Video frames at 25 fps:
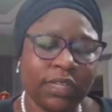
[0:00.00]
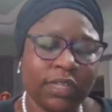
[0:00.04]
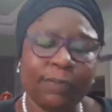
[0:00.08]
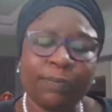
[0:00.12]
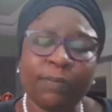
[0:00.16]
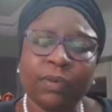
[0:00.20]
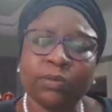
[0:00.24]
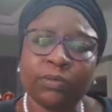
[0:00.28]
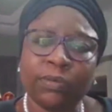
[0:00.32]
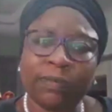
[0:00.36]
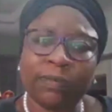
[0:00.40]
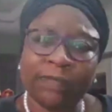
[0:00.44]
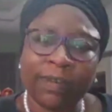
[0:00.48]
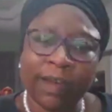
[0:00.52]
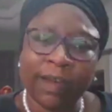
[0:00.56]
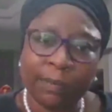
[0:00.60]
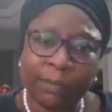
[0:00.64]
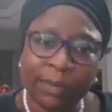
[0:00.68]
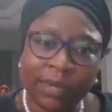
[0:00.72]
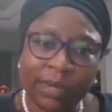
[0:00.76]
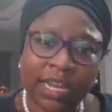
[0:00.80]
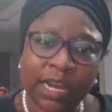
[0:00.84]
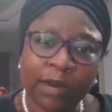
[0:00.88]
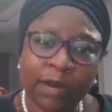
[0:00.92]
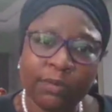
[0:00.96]
They must be
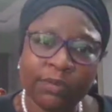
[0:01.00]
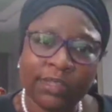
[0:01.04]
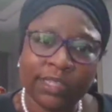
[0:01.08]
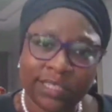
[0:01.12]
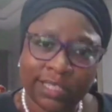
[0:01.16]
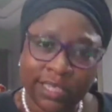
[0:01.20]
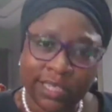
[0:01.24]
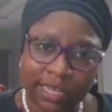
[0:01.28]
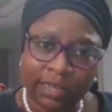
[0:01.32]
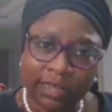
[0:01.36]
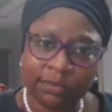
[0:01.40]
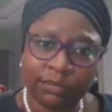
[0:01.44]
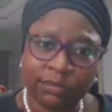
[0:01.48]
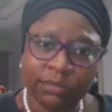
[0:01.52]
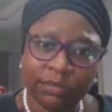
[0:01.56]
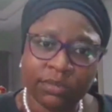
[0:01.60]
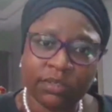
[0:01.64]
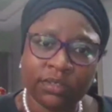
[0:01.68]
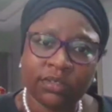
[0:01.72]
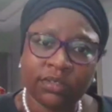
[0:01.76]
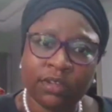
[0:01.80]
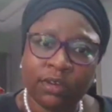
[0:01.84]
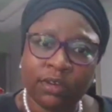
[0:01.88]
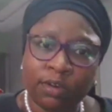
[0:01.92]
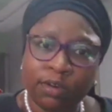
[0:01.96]
familiar with the
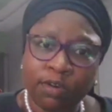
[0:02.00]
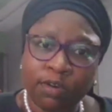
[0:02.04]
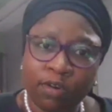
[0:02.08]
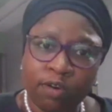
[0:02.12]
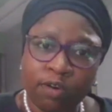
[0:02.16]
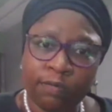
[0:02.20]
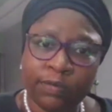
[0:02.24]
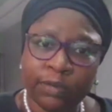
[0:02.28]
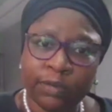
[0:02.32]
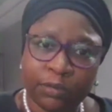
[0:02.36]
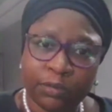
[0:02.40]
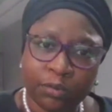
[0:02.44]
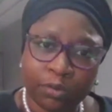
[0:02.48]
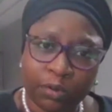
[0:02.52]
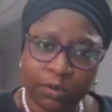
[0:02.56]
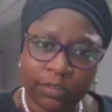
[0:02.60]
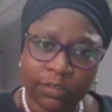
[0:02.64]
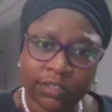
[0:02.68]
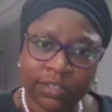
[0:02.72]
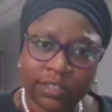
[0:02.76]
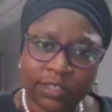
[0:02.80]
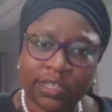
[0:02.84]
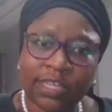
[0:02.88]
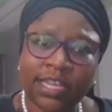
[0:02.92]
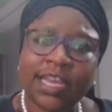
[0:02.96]
terms of the
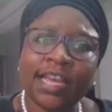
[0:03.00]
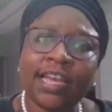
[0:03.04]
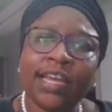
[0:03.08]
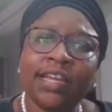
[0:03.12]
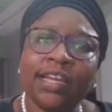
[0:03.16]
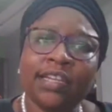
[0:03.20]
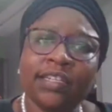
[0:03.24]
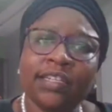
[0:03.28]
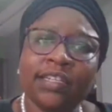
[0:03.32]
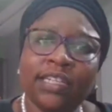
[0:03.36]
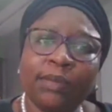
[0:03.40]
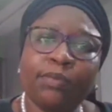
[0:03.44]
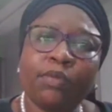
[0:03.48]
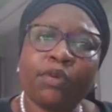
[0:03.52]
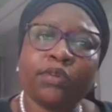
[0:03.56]
trust. They